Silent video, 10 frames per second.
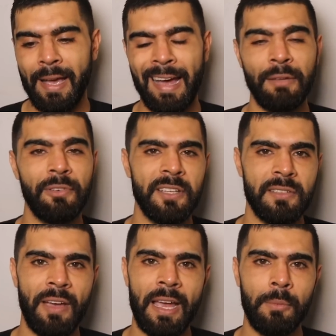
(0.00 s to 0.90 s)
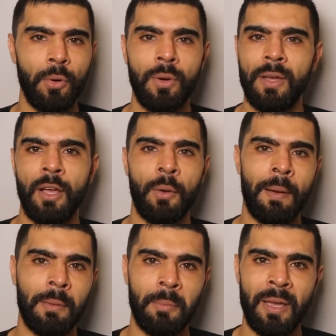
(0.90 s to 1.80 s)
And if he is available, he'll
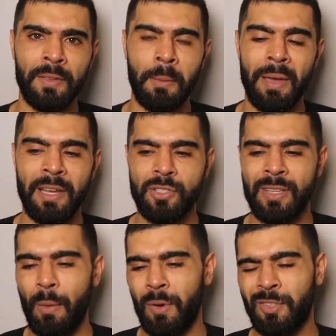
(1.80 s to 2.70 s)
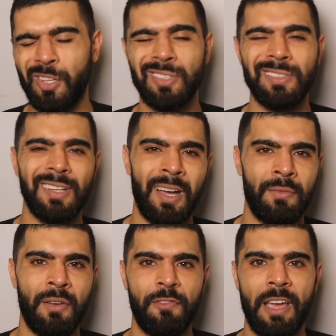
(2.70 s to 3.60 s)
probably be on the bench. So that one doesn't kind
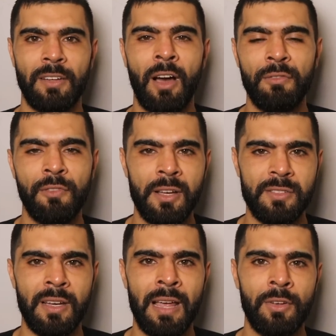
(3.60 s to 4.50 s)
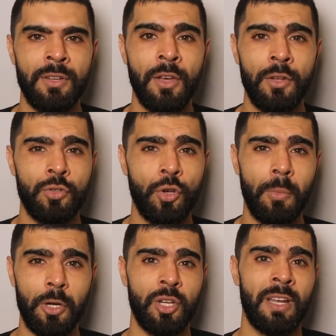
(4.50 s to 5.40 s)
of affect our first 11 too
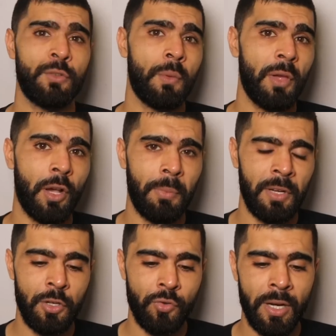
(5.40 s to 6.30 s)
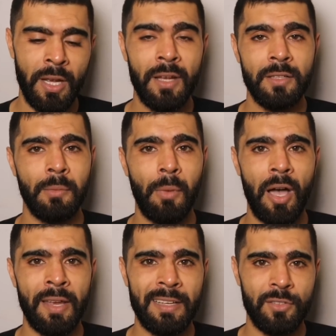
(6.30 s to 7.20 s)
much unless we pick up an injury to
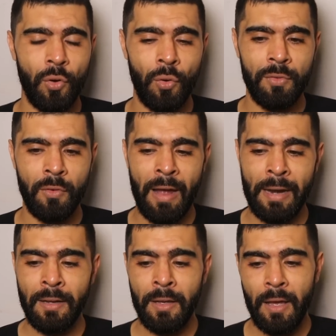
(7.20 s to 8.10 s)
Martinez or Varane.